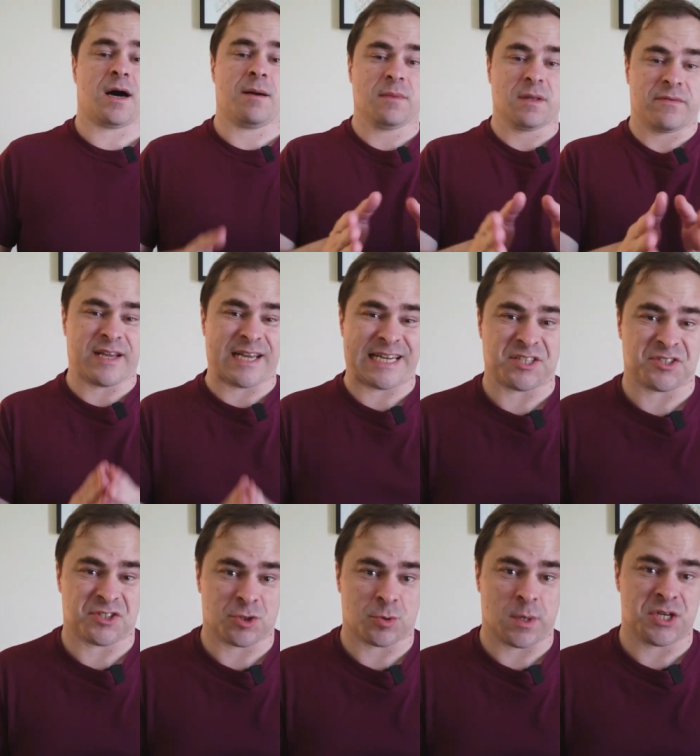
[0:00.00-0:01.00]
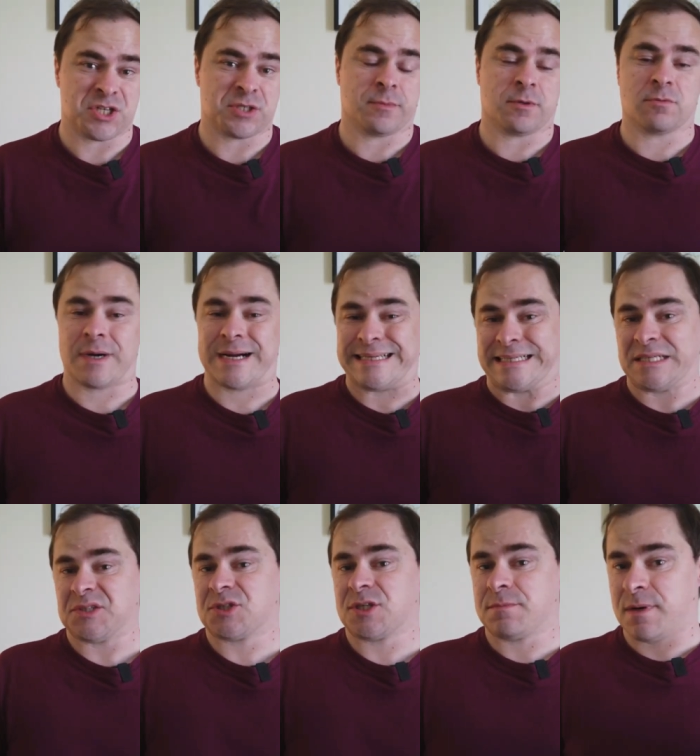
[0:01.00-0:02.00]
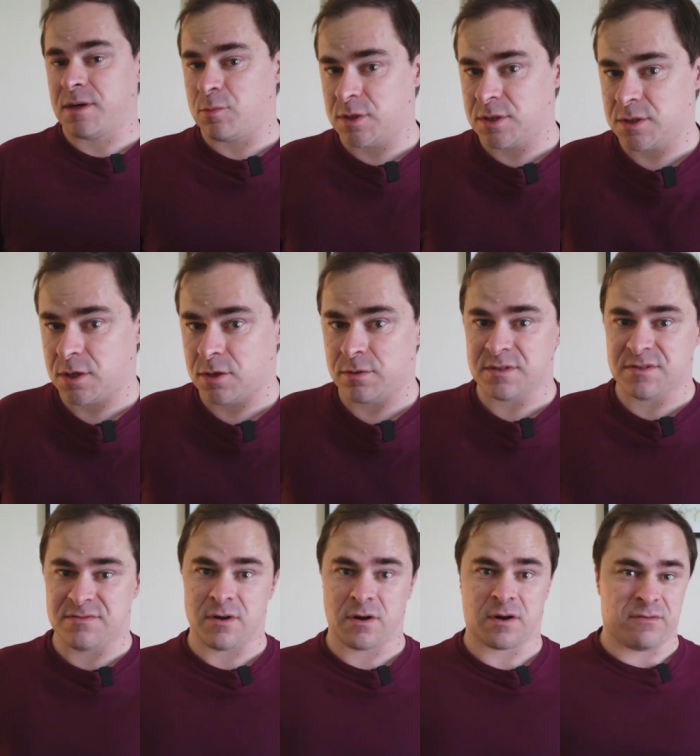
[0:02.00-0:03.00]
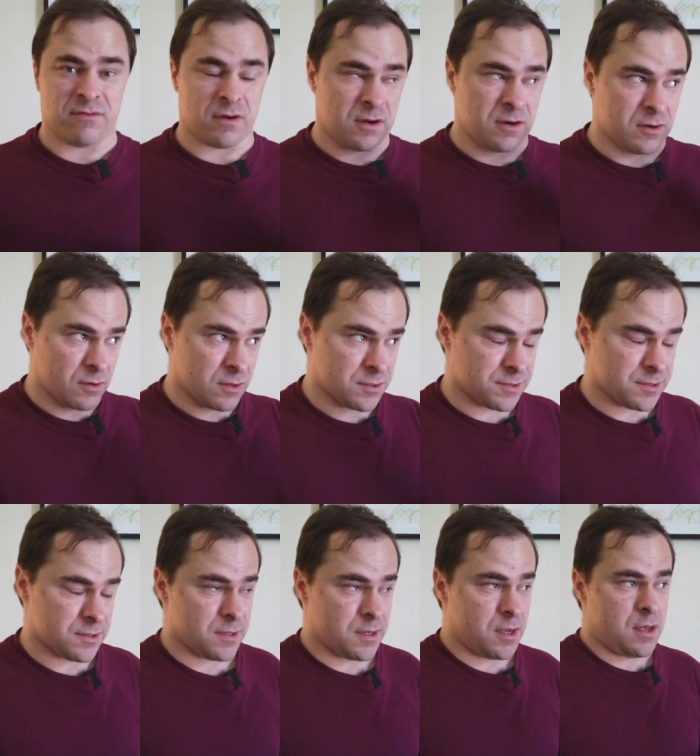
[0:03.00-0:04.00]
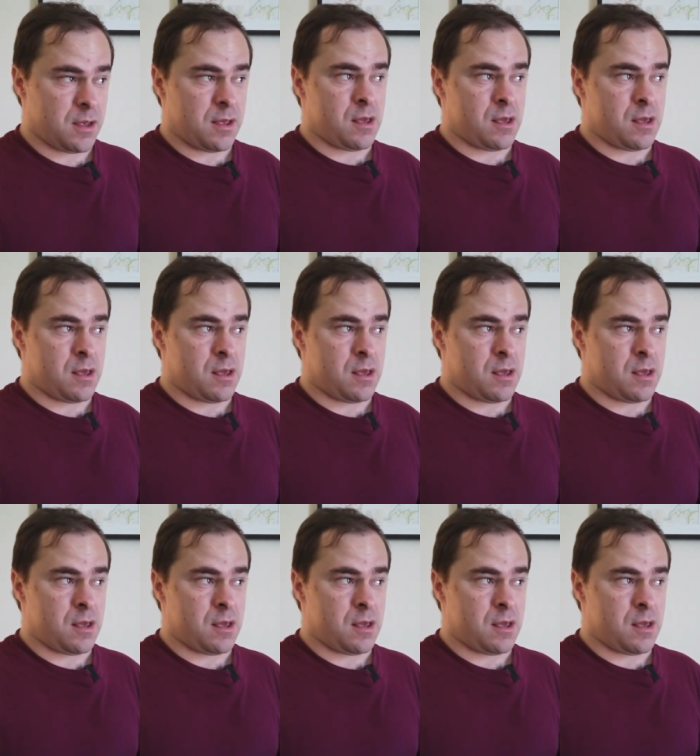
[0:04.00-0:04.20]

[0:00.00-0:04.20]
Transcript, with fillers: I'm living in a situation where right outside my window is very very noisy.